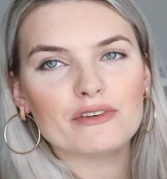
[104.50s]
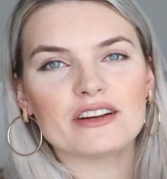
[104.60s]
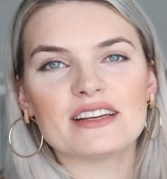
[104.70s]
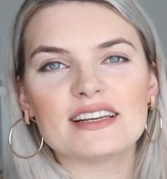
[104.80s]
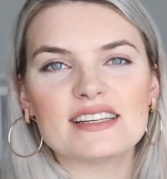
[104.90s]
be
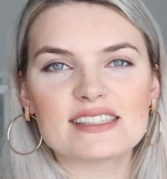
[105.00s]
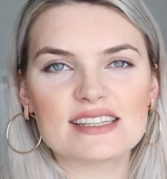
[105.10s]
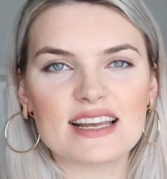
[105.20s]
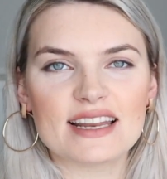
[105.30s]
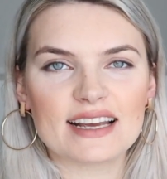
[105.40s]
very
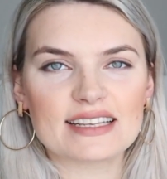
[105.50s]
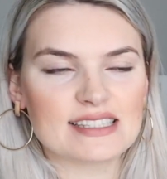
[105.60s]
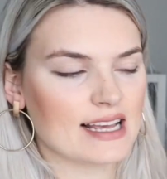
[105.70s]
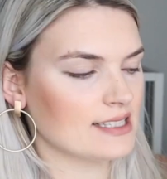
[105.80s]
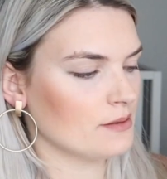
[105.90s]
easy and
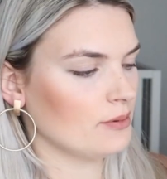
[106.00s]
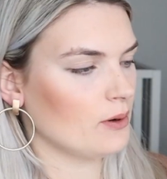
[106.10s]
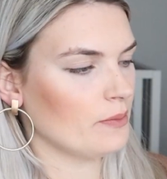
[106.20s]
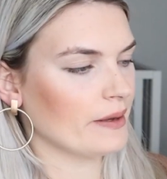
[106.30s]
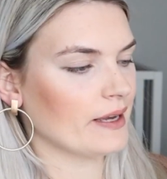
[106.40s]

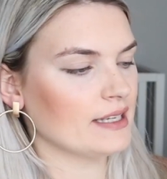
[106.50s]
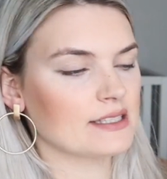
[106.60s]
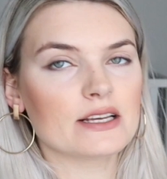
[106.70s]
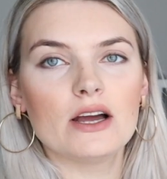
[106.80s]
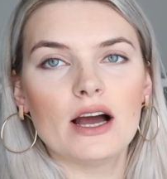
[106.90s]
accessible
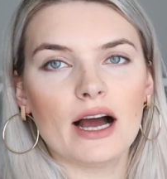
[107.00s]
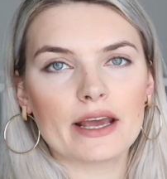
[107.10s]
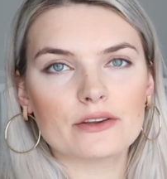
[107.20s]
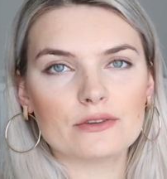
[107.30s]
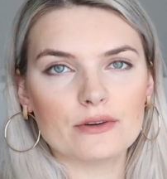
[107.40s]
because
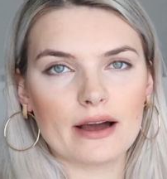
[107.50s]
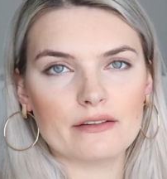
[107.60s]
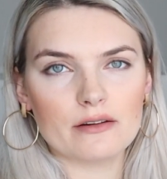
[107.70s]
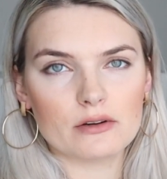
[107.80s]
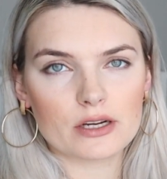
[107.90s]
I do
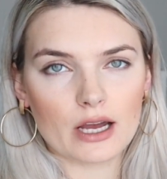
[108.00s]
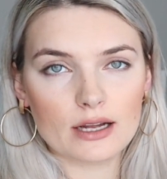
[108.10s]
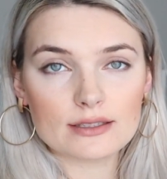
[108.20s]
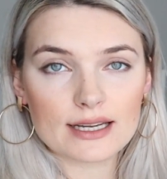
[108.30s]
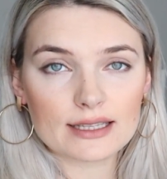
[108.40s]
have our
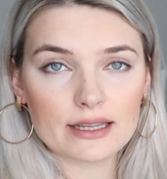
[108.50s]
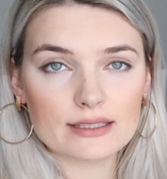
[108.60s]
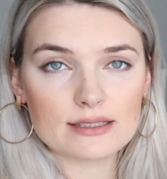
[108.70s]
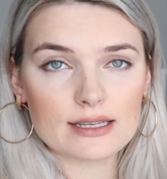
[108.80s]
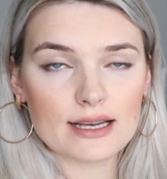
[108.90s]
contact
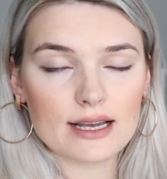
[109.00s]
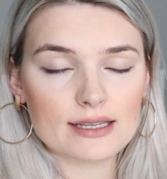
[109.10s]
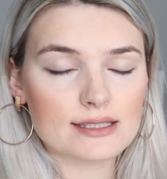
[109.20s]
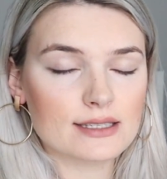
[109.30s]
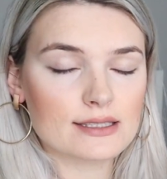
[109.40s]

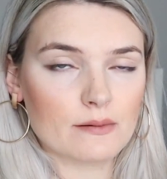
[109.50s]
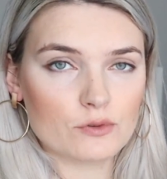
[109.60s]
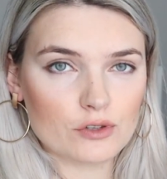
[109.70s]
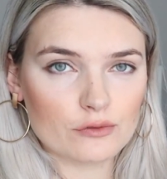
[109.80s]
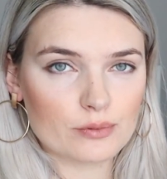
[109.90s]
lenses and some
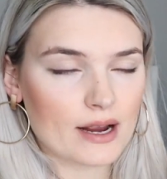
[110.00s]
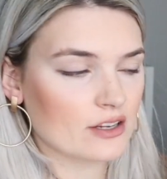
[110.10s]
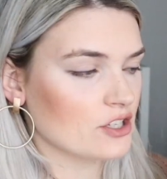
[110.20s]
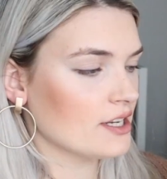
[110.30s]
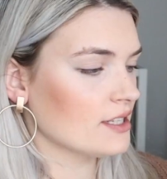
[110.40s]

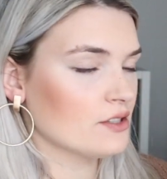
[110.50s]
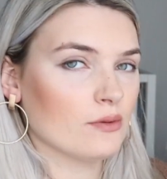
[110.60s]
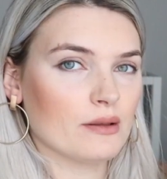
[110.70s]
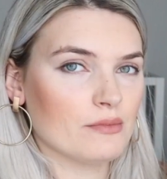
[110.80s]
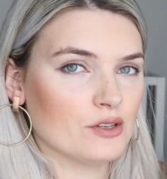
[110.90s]
toothbrushes. So
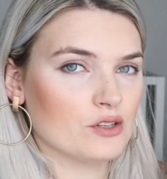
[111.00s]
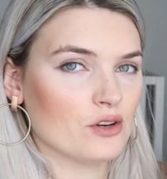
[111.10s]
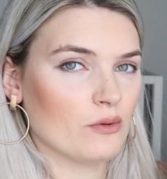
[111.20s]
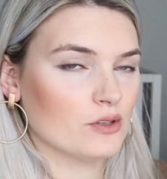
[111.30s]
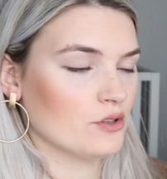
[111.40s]
let me
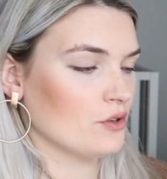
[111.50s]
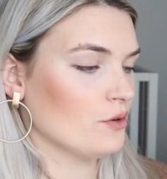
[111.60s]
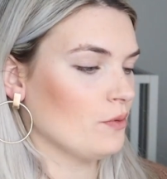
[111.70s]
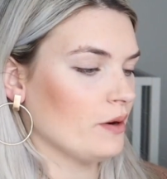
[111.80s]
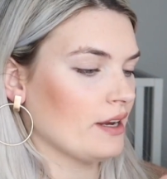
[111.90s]
show it to
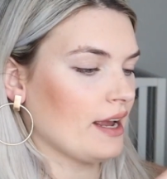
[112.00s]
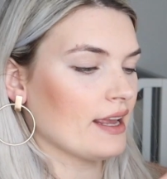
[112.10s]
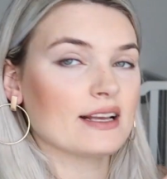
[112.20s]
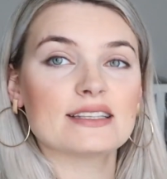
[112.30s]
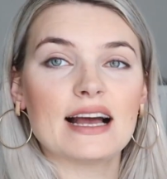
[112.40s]
you what
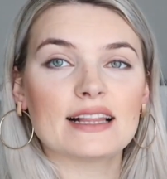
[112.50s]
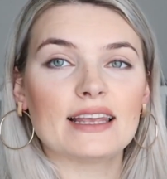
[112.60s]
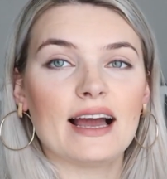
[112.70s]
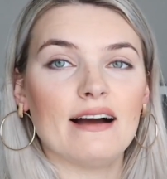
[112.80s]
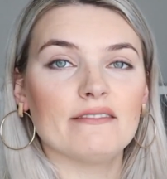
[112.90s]
I
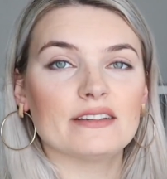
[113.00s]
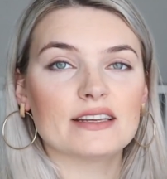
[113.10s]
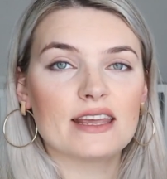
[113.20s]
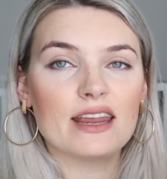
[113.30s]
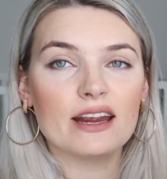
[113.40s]
exactly have
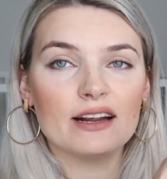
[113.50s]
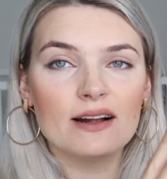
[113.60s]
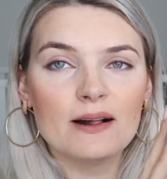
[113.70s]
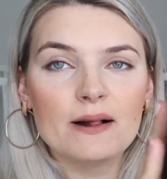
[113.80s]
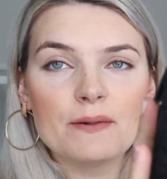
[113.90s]
in here.
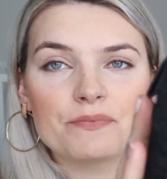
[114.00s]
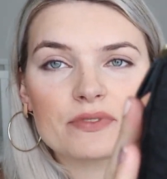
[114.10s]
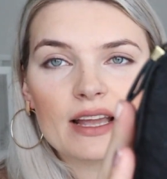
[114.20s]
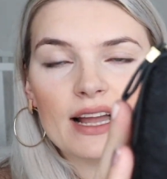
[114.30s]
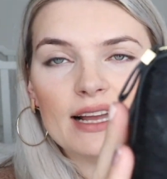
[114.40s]

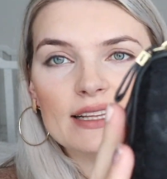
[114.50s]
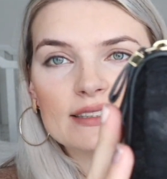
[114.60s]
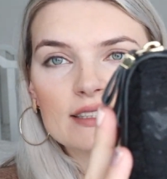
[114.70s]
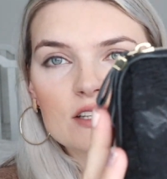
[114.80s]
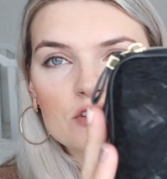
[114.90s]

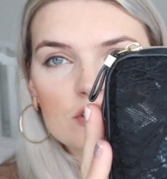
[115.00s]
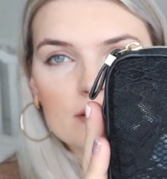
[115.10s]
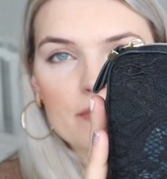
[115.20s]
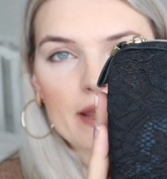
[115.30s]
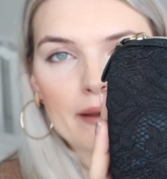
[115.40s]
And this is just
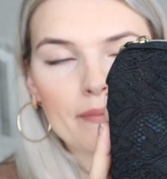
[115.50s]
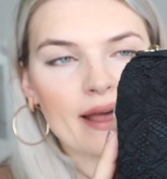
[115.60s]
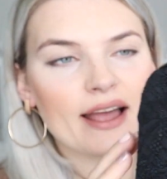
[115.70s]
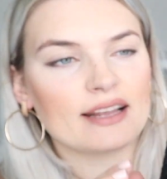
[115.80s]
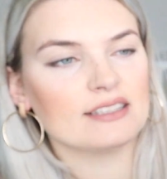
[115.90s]
a makeup
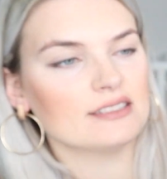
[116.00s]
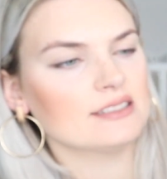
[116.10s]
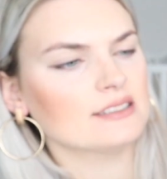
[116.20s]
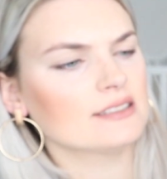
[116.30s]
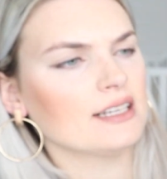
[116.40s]
bag.
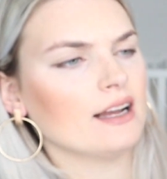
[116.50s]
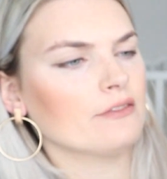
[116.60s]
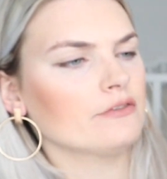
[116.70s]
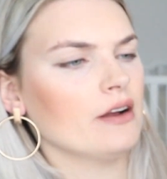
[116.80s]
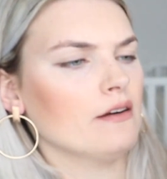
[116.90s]
This is
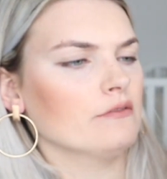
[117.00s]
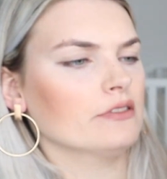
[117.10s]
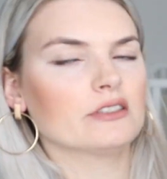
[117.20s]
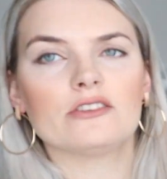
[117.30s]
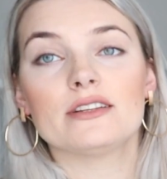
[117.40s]
from
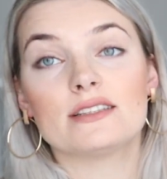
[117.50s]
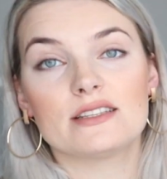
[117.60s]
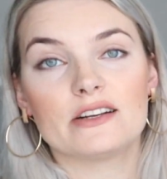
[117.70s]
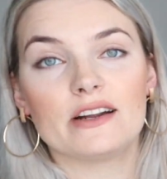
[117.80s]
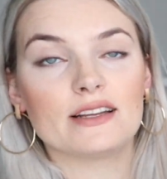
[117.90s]
Victoria's
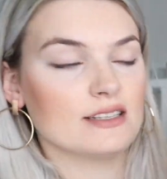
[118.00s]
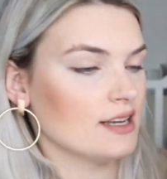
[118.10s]
Secret.